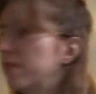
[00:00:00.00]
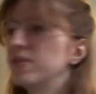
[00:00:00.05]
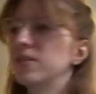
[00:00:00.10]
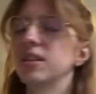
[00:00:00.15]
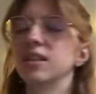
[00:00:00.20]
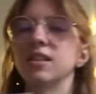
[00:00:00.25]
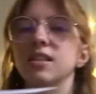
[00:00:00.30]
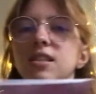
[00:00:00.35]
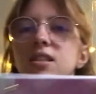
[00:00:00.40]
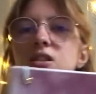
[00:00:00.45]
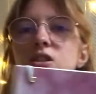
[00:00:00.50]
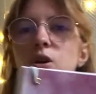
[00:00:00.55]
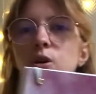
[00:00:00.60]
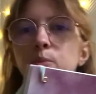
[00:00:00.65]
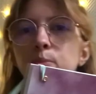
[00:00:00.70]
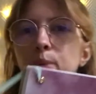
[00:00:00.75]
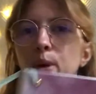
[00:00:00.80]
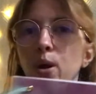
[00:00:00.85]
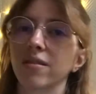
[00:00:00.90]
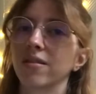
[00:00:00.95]
this
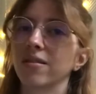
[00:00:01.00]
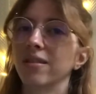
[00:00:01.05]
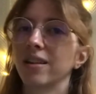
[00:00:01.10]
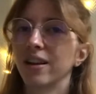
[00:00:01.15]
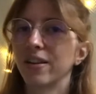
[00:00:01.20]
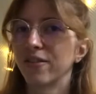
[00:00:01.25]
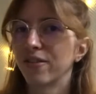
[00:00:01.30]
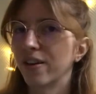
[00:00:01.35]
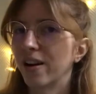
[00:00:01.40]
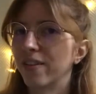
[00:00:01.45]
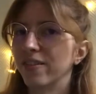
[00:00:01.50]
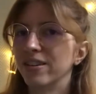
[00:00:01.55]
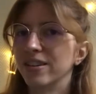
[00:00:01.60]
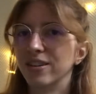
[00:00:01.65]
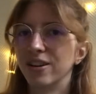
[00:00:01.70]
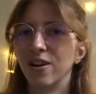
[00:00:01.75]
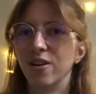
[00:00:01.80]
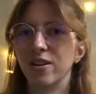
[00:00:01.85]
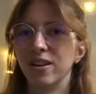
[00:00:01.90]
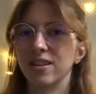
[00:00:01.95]
notebook. If you haven't
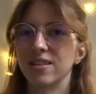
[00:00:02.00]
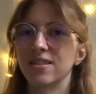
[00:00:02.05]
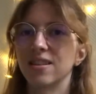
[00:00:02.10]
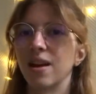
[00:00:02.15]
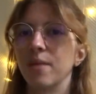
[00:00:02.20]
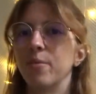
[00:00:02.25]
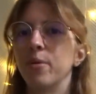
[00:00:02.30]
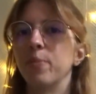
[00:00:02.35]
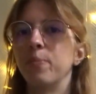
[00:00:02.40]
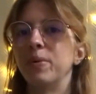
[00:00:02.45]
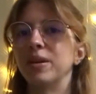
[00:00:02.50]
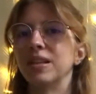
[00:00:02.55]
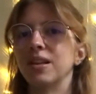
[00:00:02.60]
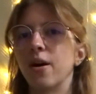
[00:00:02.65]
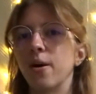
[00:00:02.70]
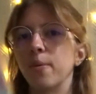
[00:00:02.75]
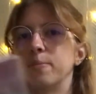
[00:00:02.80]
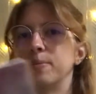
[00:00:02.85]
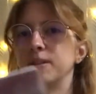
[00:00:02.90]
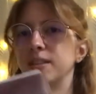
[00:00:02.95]
noticed, I'm a bit
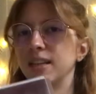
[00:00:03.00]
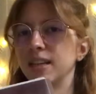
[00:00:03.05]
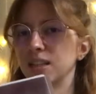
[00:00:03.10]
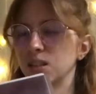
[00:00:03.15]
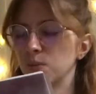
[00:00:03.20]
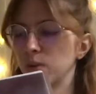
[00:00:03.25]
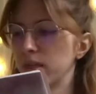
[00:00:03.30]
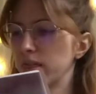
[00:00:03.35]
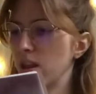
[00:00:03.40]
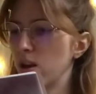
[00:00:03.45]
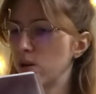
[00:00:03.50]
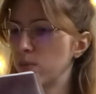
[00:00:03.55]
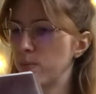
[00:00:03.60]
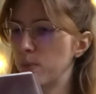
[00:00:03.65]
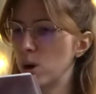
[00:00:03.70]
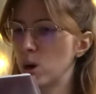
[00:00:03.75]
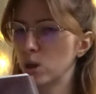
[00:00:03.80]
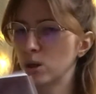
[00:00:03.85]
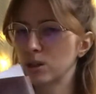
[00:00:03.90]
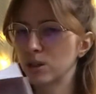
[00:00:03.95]
obsessed with
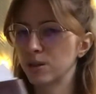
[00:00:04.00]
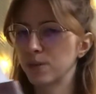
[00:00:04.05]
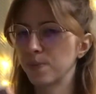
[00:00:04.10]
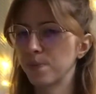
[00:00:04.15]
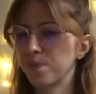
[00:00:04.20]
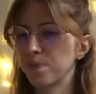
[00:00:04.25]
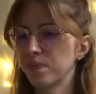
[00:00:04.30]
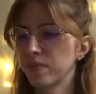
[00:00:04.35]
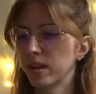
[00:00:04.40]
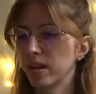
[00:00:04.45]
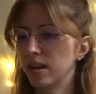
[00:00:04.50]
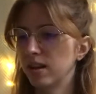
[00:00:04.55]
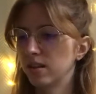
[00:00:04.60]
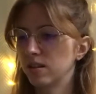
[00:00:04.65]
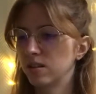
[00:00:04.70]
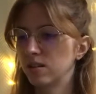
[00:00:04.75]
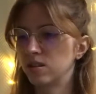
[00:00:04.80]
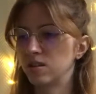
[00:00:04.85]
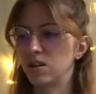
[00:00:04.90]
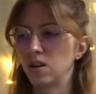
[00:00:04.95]
notebooks.
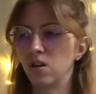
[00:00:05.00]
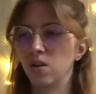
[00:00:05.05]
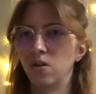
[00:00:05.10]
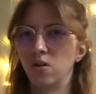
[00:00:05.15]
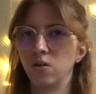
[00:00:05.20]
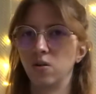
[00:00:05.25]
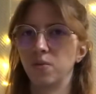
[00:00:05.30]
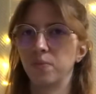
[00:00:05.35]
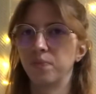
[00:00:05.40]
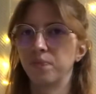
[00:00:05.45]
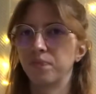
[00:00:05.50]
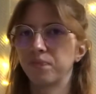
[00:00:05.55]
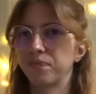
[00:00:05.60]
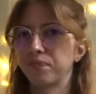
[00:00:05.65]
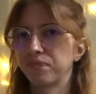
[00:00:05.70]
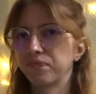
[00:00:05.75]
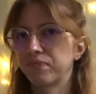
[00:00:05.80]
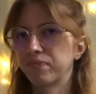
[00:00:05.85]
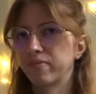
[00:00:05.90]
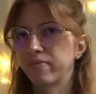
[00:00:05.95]
So
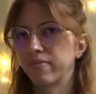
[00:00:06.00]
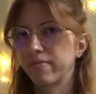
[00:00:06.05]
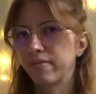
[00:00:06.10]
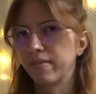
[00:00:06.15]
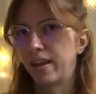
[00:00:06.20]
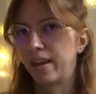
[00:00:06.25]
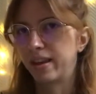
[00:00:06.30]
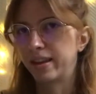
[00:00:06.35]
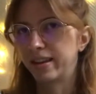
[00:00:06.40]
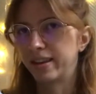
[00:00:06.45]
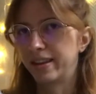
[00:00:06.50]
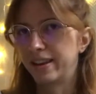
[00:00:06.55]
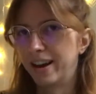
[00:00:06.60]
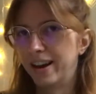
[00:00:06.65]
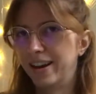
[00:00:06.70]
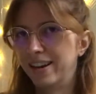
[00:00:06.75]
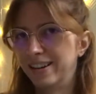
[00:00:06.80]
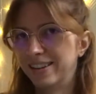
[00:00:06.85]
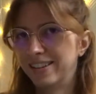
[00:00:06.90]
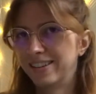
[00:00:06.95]

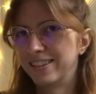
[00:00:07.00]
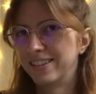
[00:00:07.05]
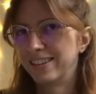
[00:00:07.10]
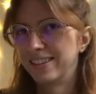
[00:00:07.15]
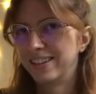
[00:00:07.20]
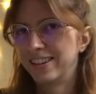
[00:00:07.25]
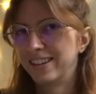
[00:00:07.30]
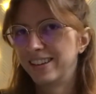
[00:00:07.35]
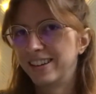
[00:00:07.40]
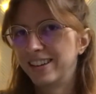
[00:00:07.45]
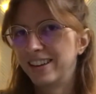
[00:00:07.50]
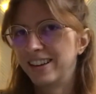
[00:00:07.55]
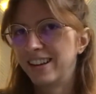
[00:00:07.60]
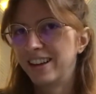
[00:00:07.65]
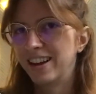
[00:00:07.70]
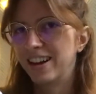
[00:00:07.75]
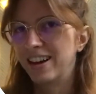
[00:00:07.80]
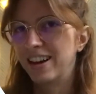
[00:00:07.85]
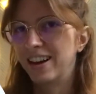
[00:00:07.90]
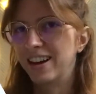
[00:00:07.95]
yeah,
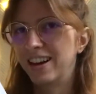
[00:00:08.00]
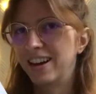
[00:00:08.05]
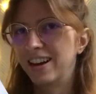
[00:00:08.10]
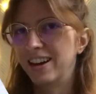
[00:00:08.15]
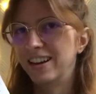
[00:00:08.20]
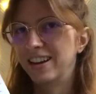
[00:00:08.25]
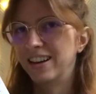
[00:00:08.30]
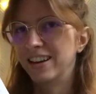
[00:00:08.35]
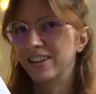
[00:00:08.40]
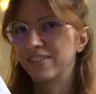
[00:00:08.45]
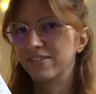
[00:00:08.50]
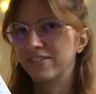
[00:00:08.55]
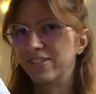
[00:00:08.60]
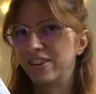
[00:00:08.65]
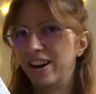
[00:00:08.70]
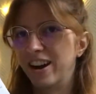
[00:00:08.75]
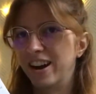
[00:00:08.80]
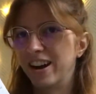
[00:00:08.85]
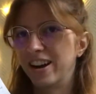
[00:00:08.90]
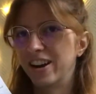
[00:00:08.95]
I
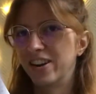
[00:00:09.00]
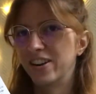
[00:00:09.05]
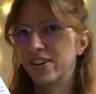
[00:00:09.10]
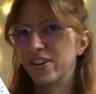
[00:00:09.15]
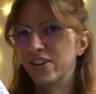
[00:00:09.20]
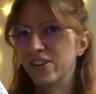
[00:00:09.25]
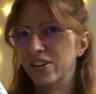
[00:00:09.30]
write a